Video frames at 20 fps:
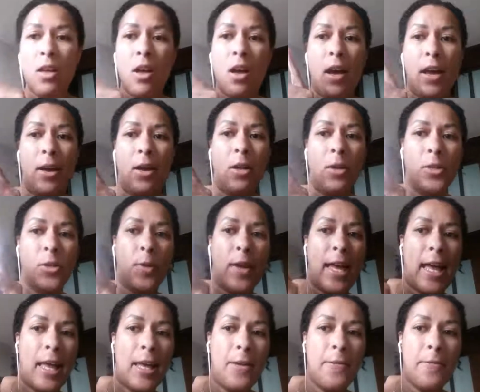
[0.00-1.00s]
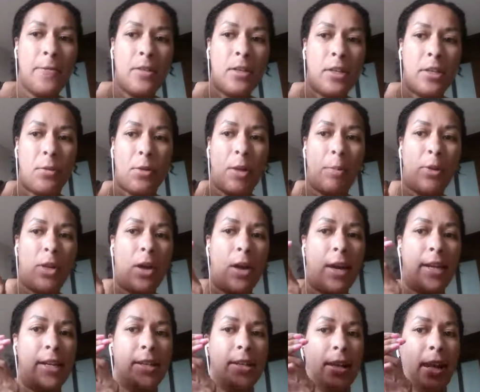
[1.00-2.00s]
I also have, I don't want to
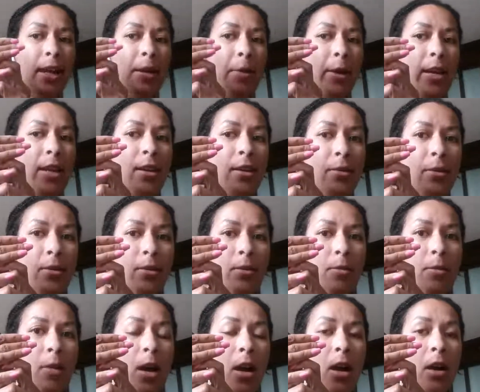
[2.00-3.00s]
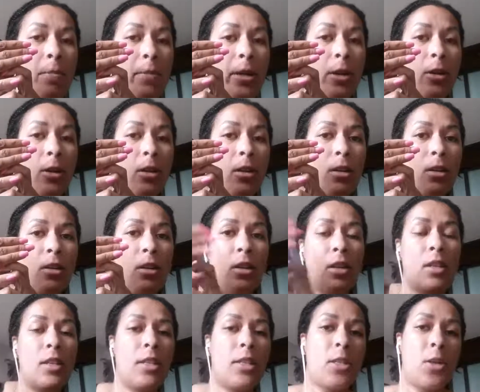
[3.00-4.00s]
blind anybody, a mirror.
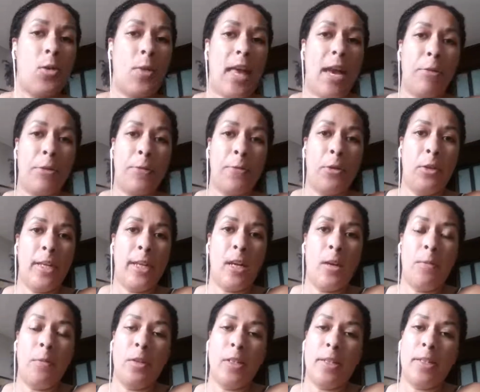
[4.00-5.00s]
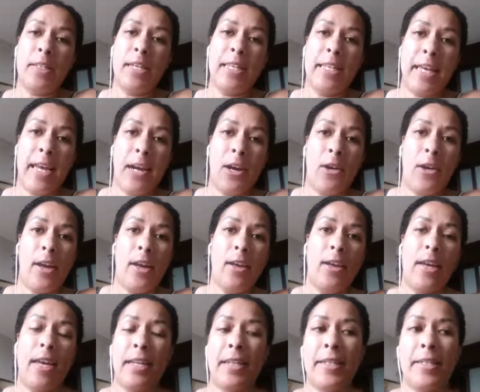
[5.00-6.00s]
So that was really helpful to see the
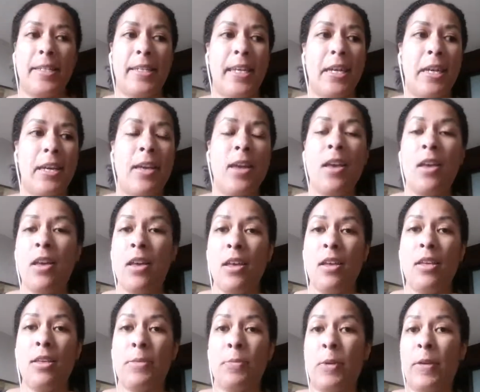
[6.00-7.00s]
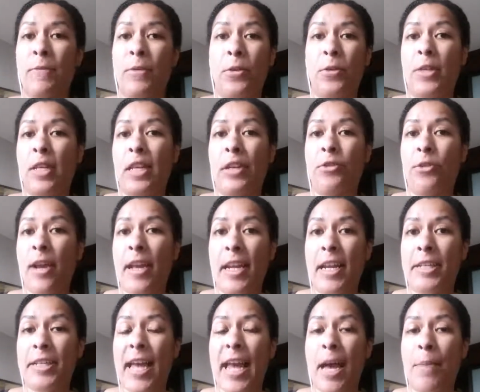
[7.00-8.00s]
area and see if there was any
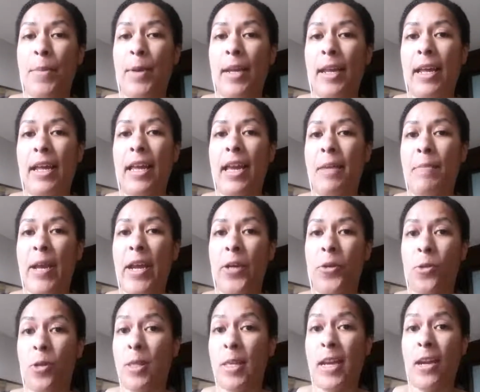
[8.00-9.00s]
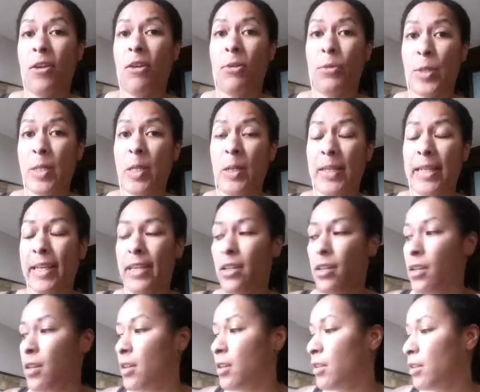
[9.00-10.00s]
drainage happening and make sure that the area was clean.